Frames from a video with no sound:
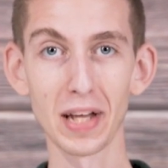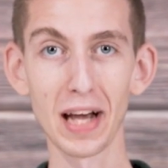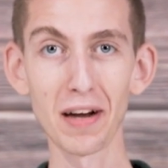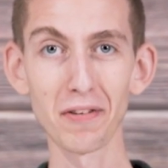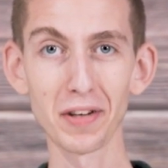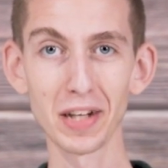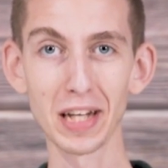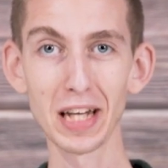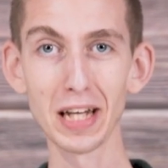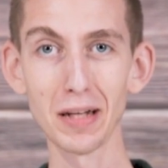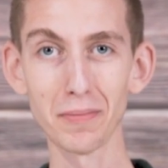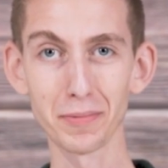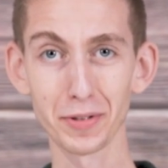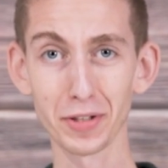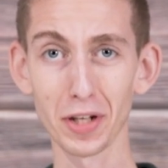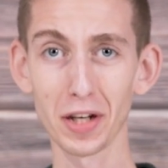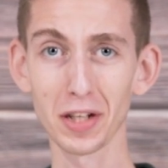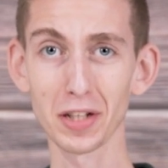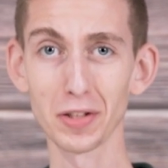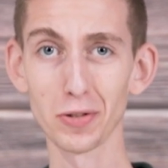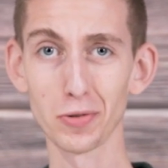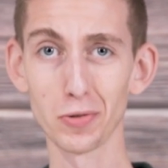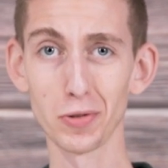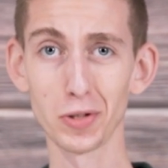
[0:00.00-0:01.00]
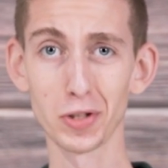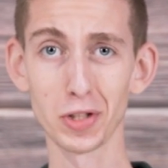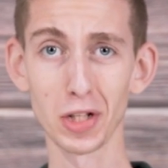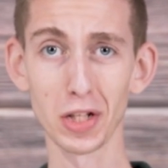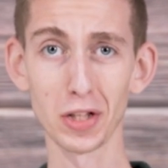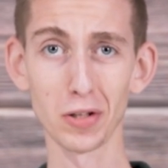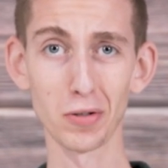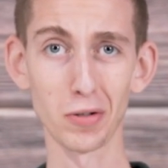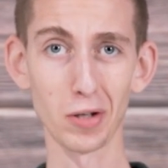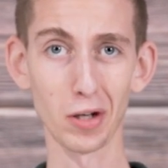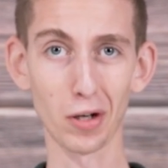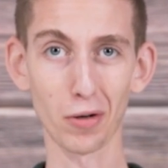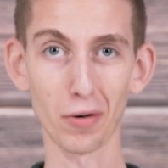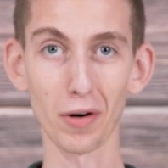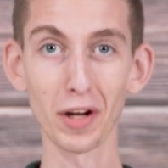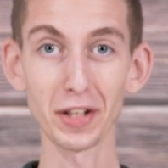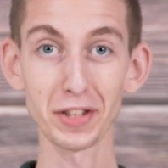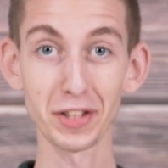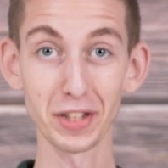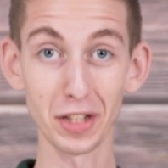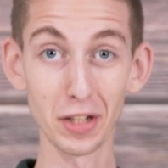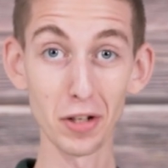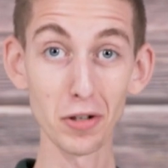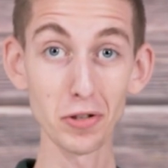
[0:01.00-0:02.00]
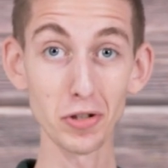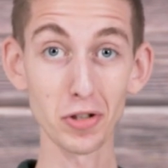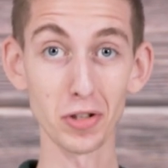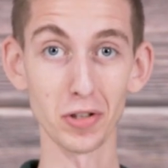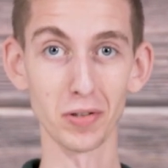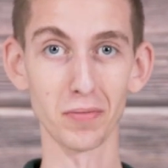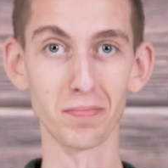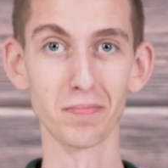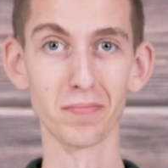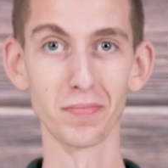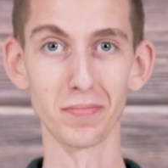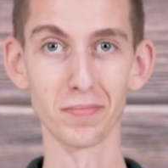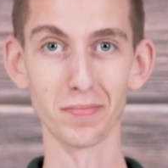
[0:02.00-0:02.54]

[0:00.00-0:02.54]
How are hams talking to each other across the ocean?